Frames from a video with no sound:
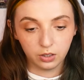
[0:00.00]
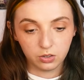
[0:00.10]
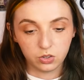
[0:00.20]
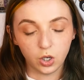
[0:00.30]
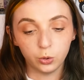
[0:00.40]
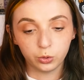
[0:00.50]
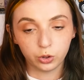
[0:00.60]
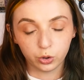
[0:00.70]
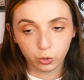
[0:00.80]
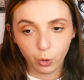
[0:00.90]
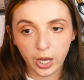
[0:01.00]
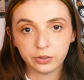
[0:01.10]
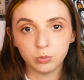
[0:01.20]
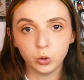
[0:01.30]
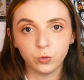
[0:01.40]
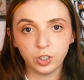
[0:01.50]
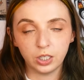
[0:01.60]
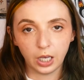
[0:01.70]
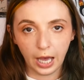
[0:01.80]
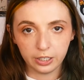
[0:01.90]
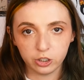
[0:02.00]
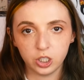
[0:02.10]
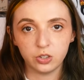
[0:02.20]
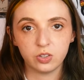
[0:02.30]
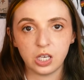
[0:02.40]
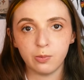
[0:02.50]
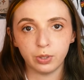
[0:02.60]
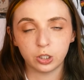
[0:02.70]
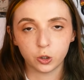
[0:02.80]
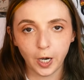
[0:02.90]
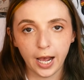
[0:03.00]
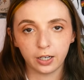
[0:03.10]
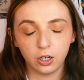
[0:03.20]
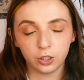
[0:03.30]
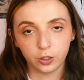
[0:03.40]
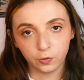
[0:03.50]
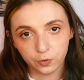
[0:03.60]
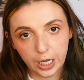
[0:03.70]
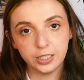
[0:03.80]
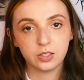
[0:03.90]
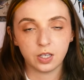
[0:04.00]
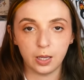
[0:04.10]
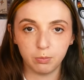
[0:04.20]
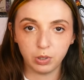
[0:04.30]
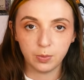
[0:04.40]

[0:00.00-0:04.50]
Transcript: So throughout the movie, as she is keeping track on her friends and